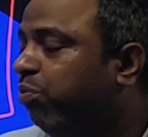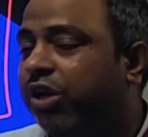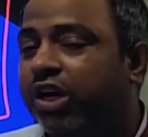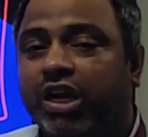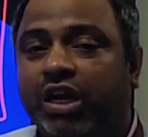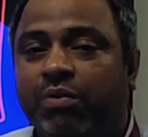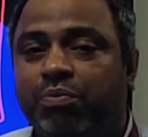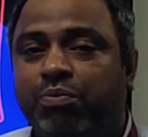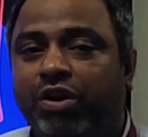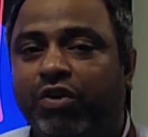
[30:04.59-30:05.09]

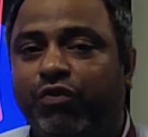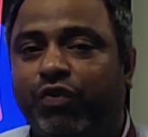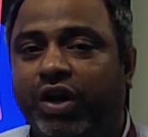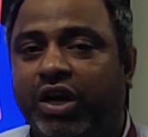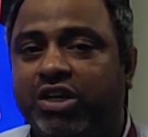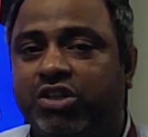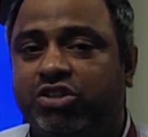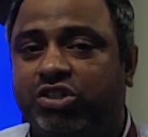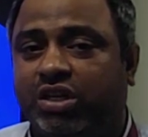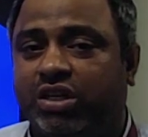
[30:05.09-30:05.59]
Optical
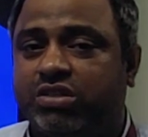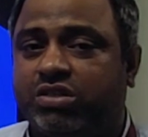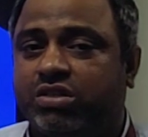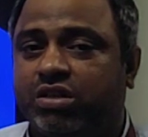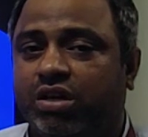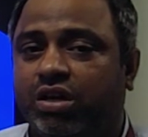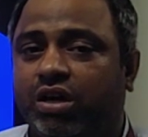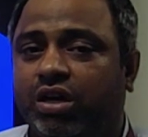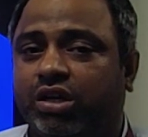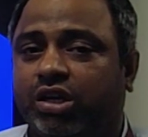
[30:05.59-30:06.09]
amplifier
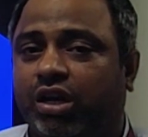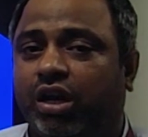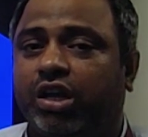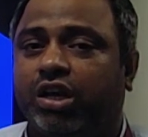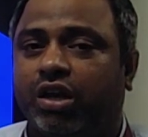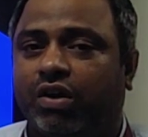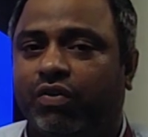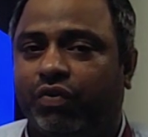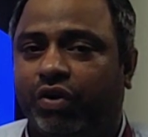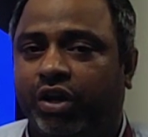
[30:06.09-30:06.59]
just a
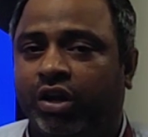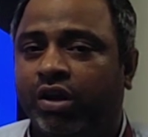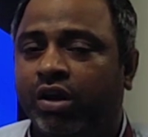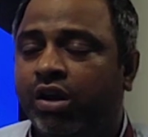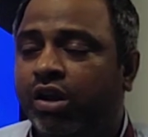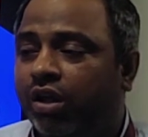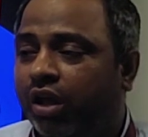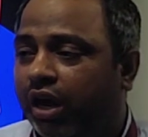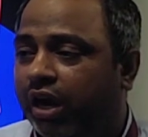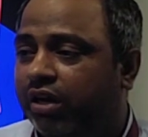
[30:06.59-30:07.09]
click away,
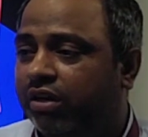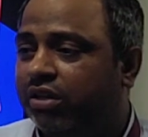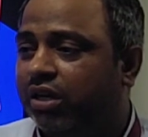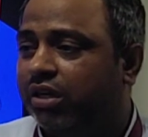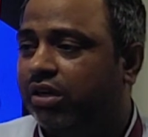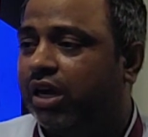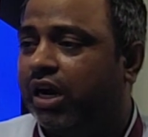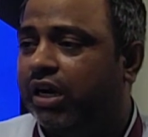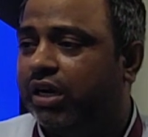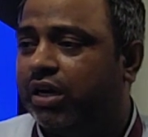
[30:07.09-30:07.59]
and
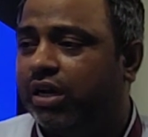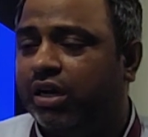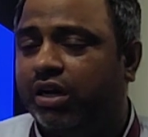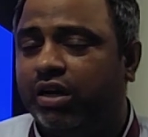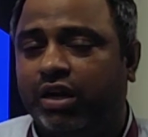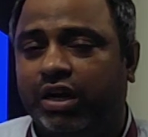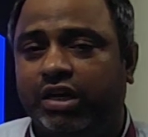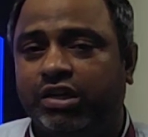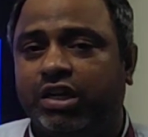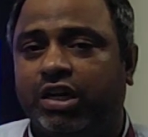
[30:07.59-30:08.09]
the
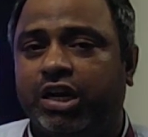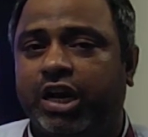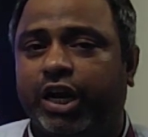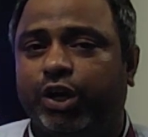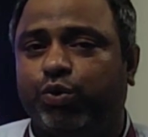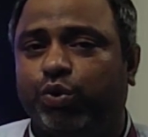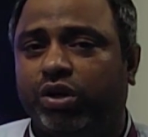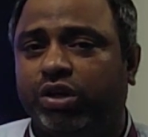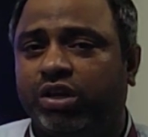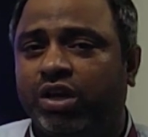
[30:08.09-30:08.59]
data and the
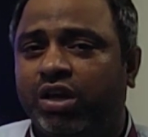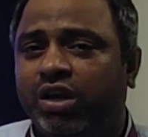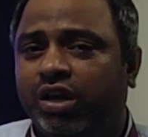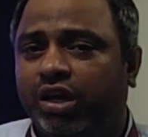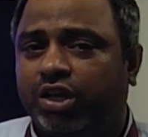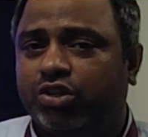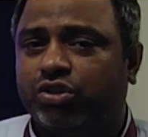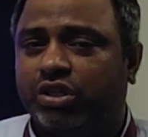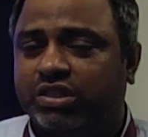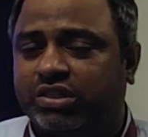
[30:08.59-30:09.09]
network
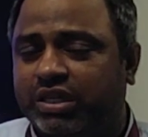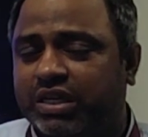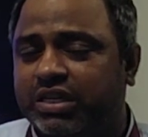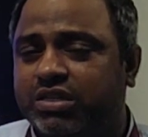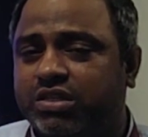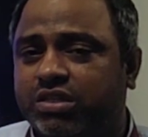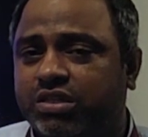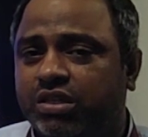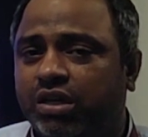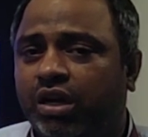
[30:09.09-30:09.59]
is
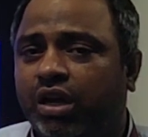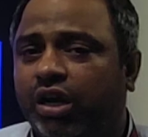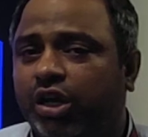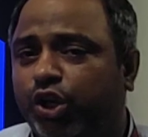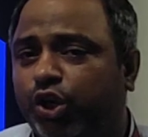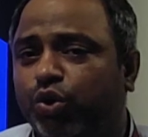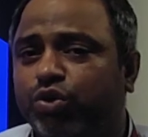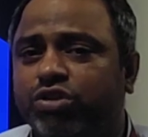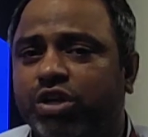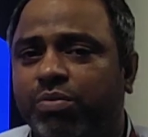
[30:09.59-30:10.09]
access
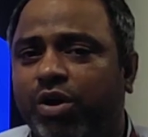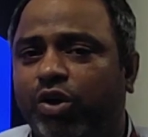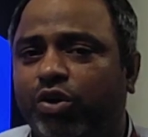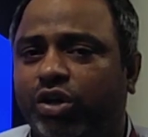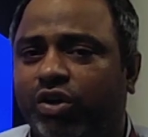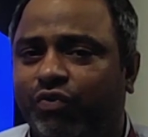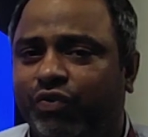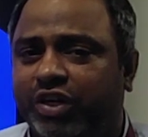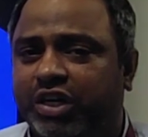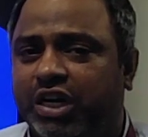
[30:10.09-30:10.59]
huge
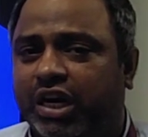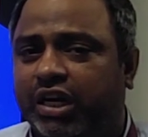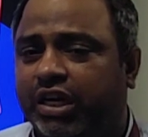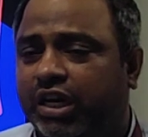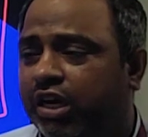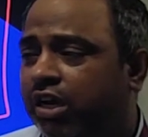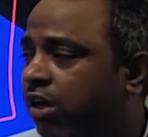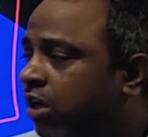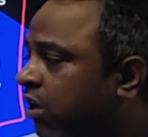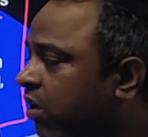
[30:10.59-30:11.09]
amount of a
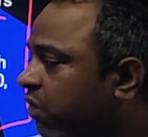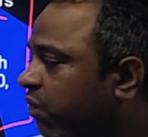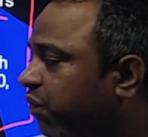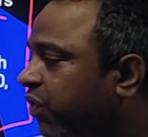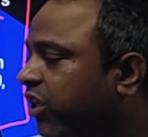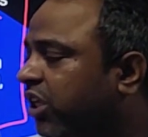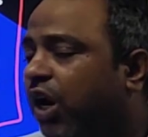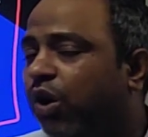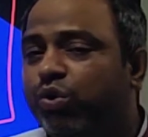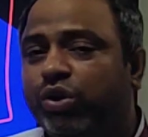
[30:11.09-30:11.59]
data
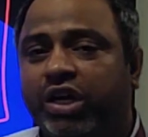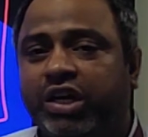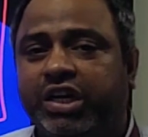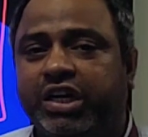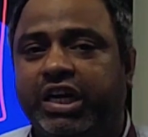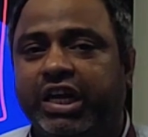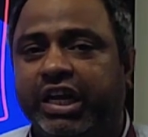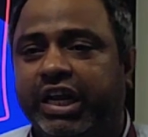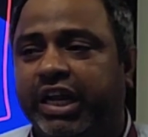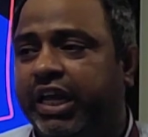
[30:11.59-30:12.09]
without
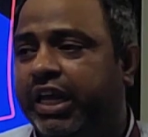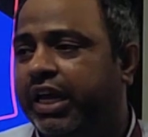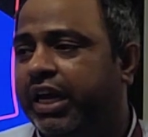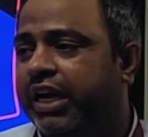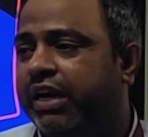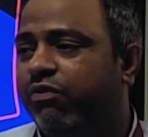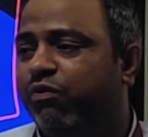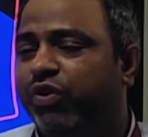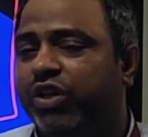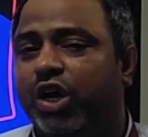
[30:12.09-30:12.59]
any delay
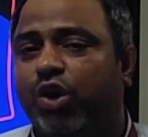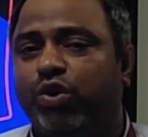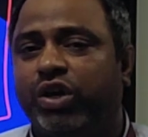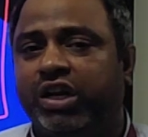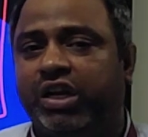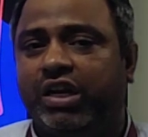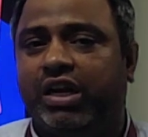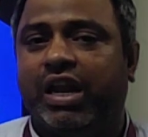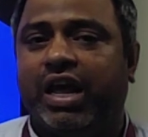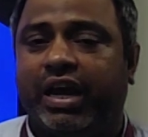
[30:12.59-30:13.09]
and without
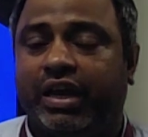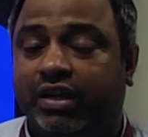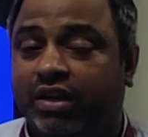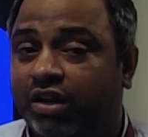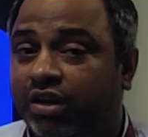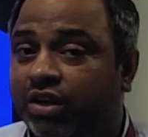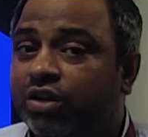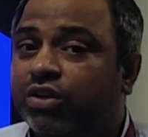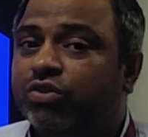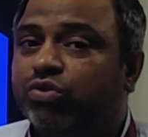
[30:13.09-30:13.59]
any lag.
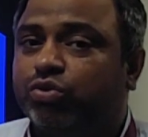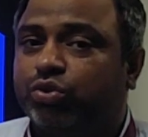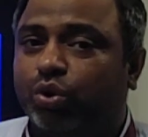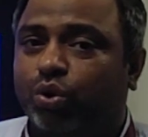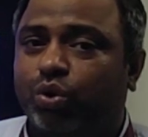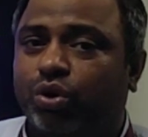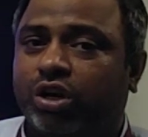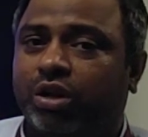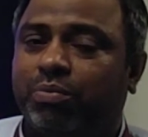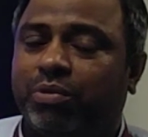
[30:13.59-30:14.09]

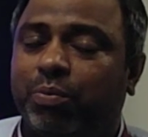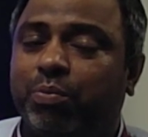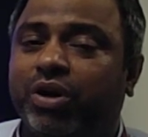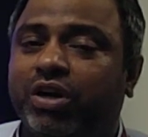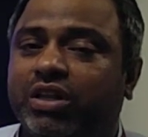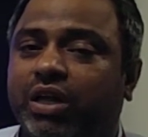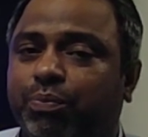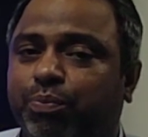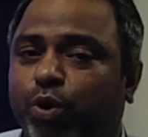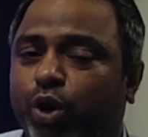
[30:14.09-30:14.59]
So
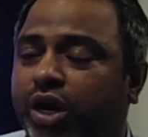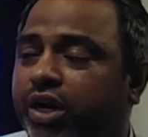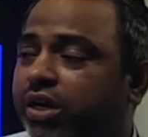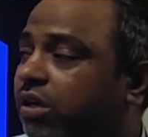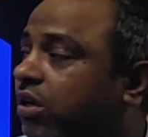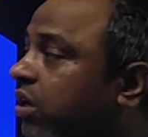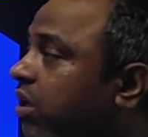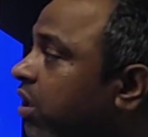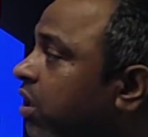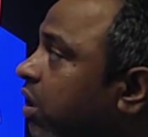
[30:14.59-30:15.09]
remember the
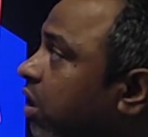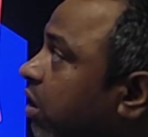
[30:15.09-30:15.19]
point,